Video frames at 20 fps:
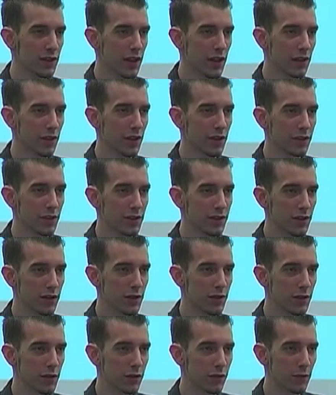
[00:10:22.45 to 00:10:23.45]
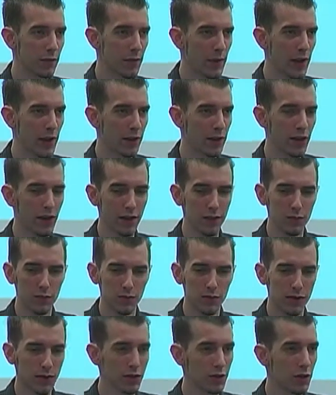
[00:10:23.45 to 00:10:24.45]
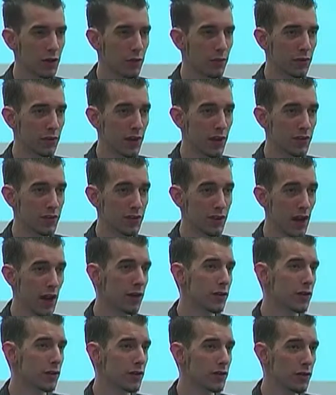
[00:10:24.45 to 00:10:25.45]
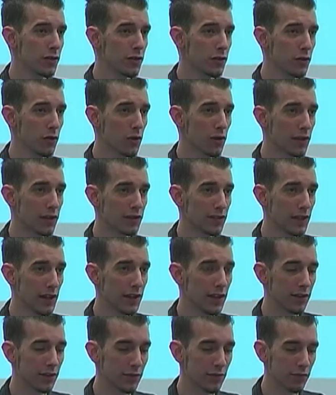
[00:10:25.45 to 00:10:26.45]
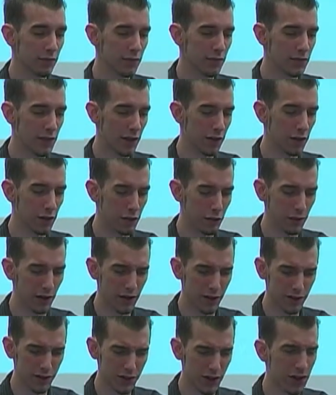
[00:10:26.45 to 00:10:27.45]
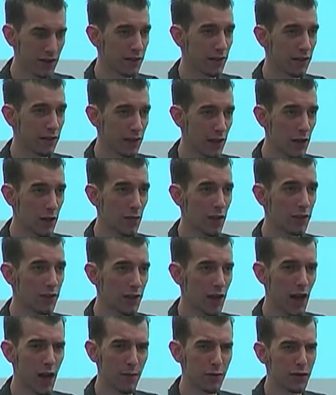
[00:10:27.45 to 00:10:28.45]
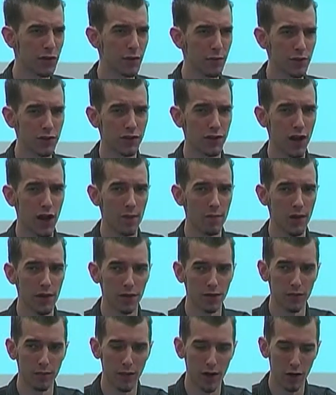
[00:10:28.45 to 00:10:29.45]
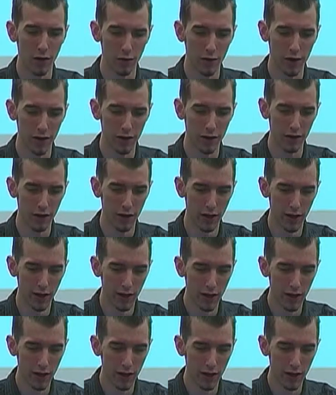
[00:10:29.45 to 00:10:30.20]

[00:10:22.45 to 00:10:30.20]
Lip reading: They collected signatures from about 600 plus doctors in New York signing onto a letter stating that they want the option to prescribe medical marijuana.